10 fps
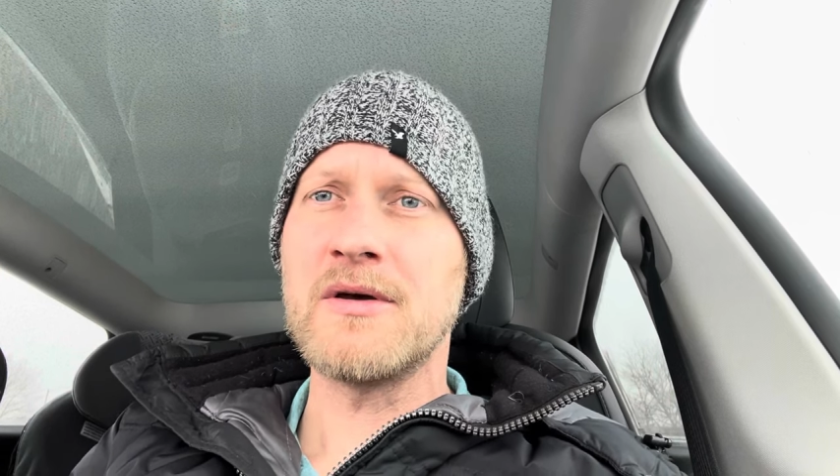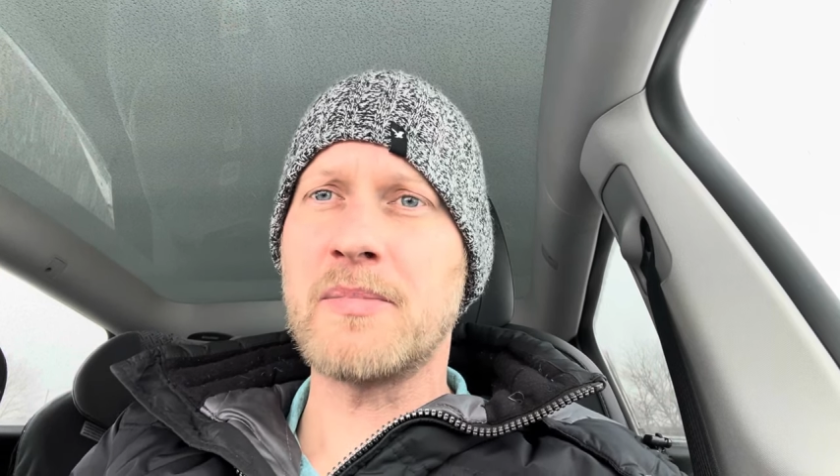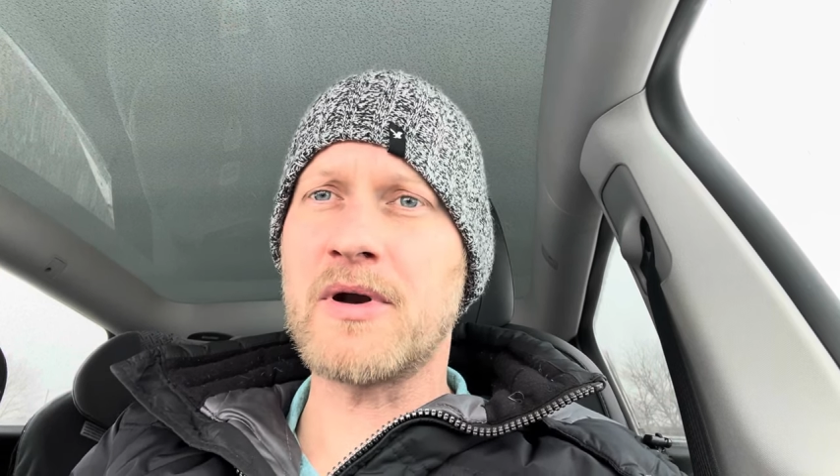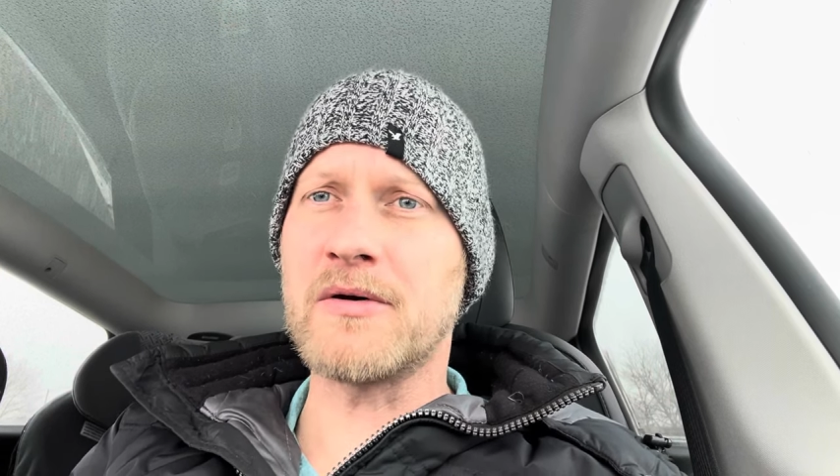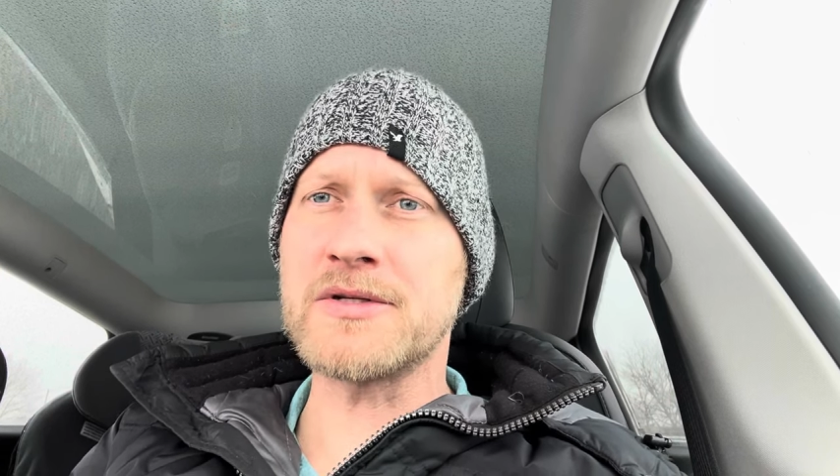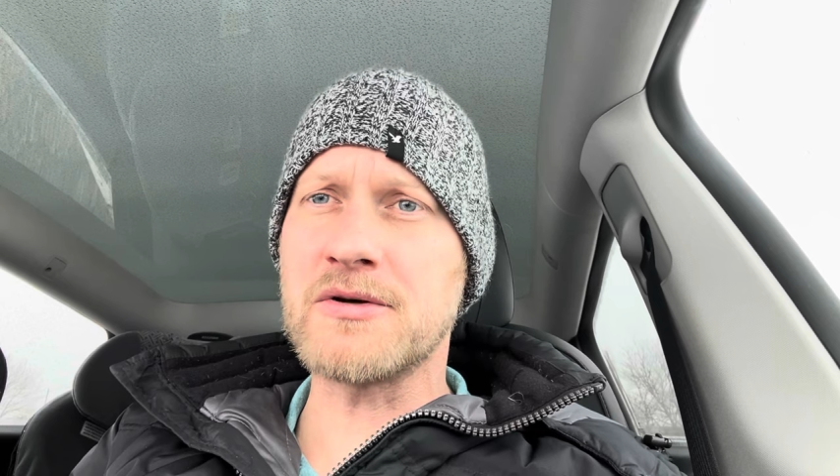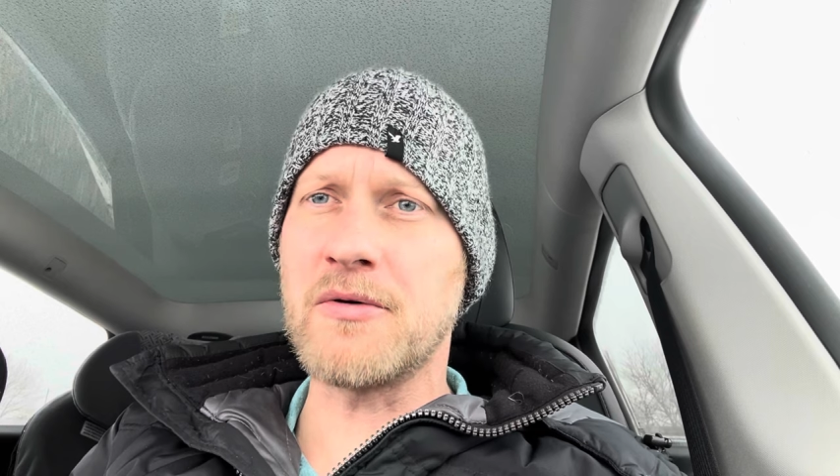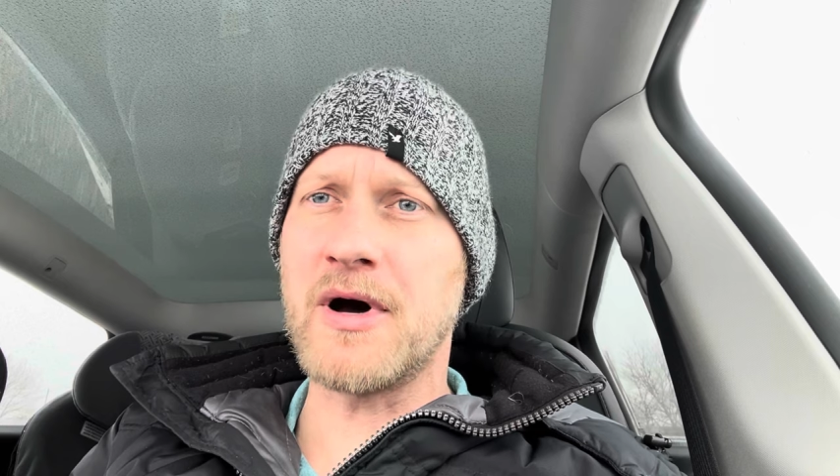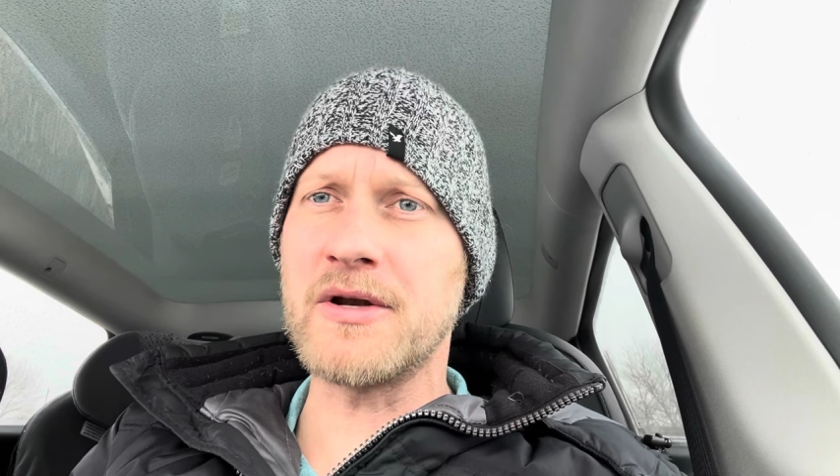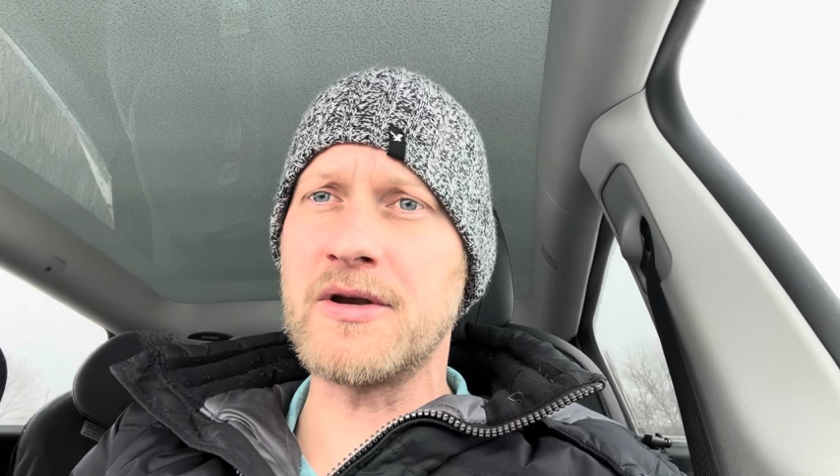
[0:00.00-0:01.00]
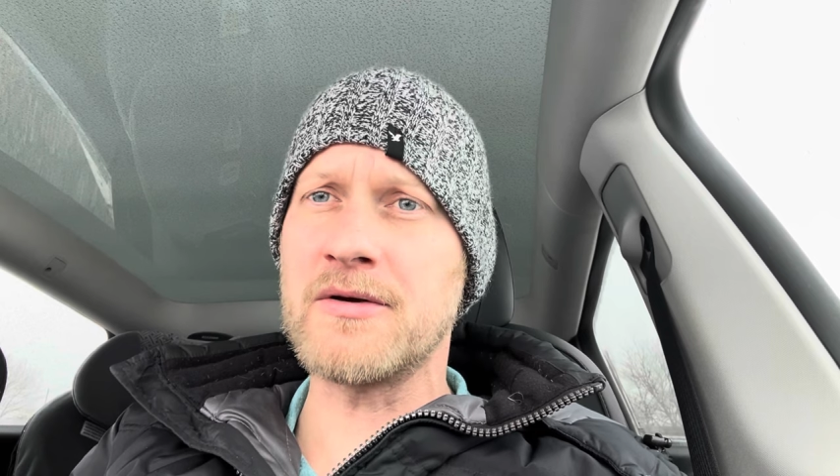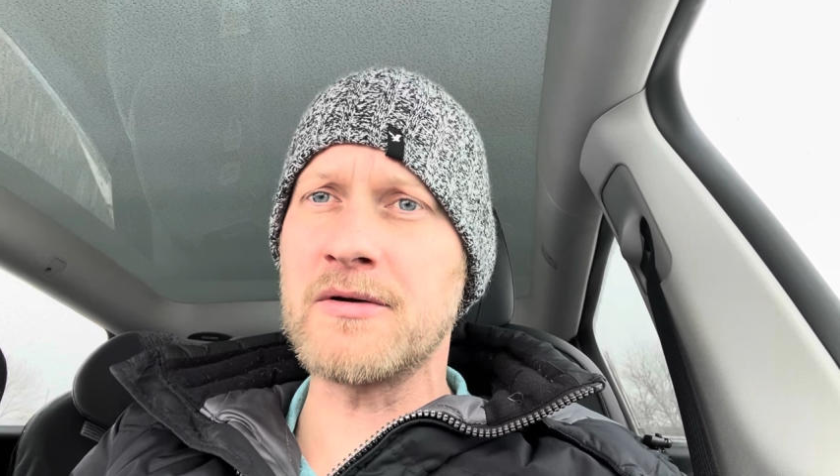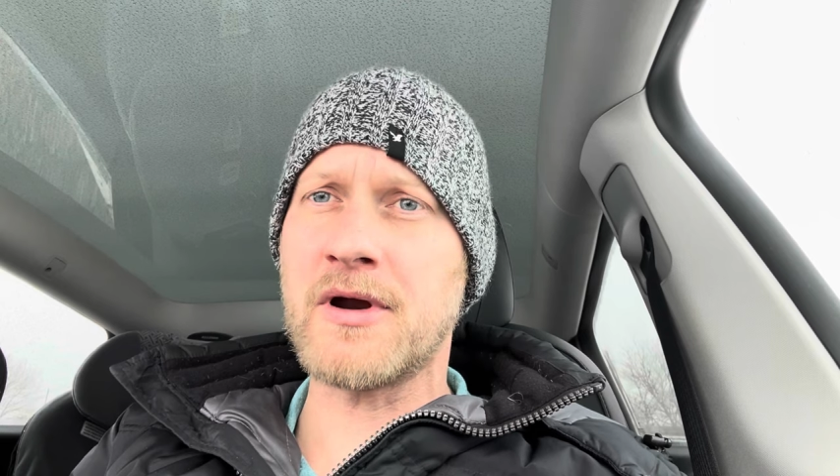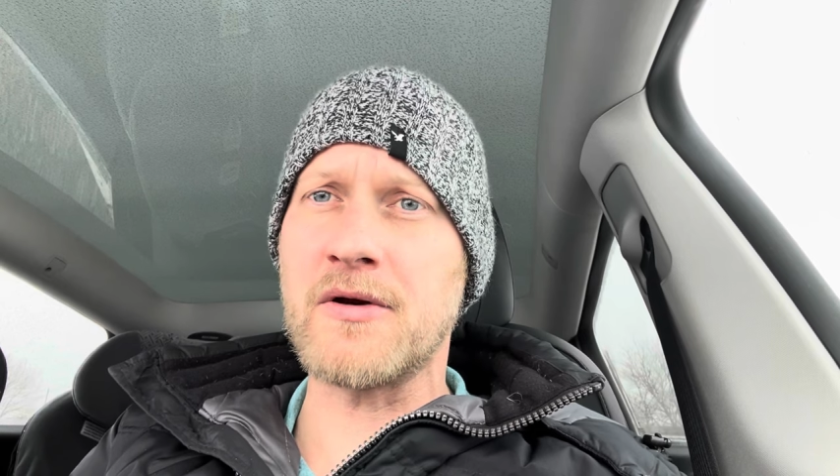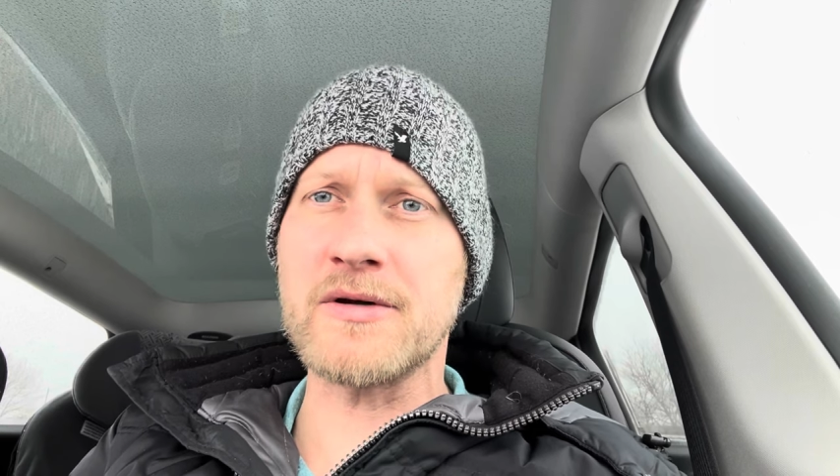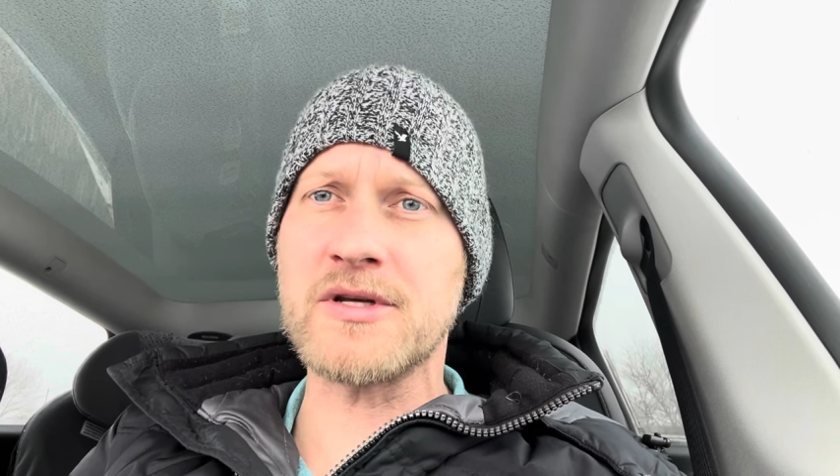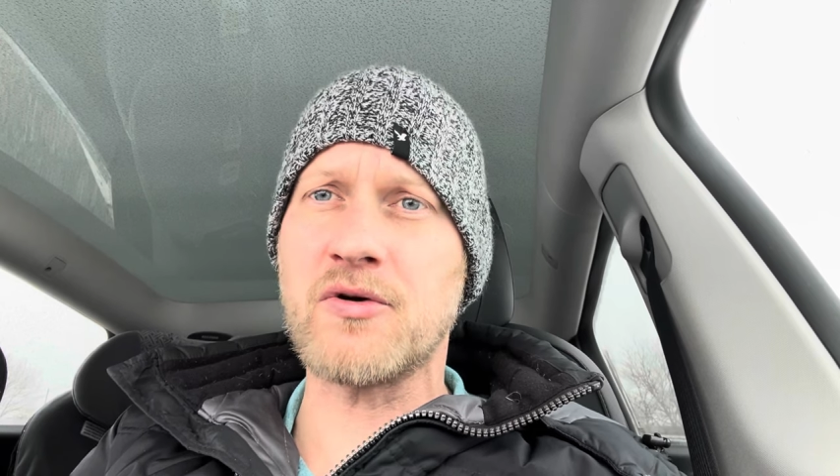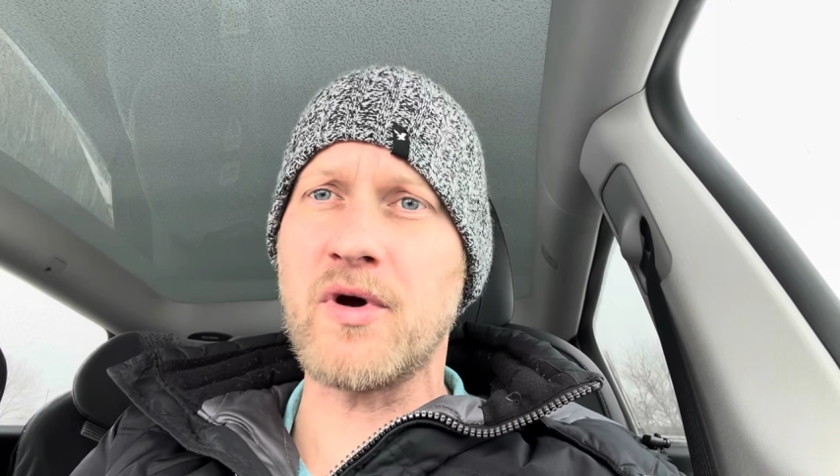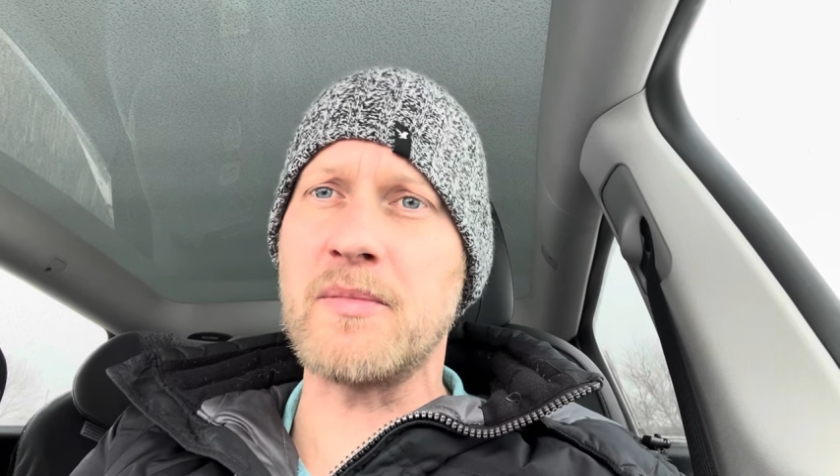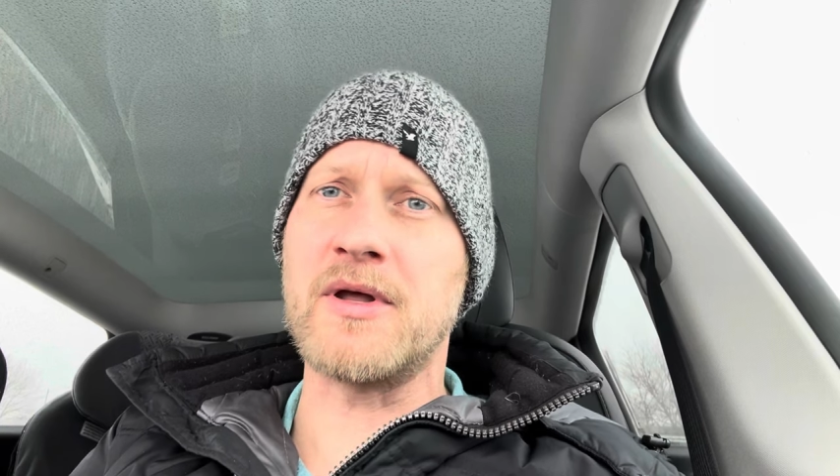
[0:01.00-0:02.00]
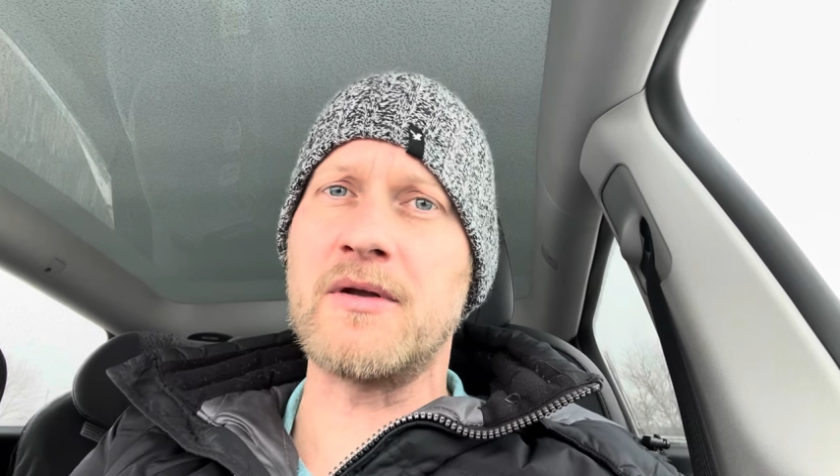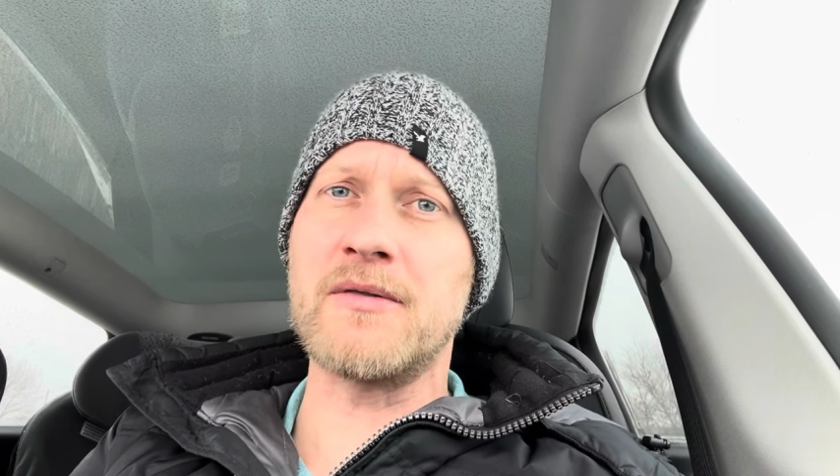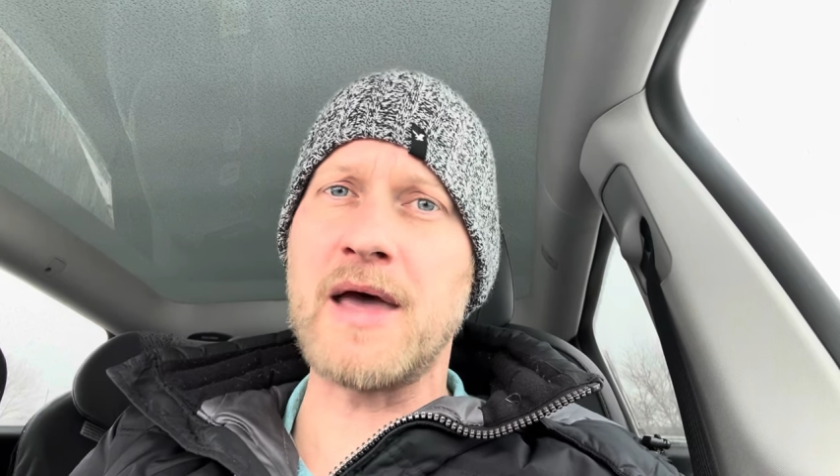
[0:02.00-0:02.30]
but also on your current equipment.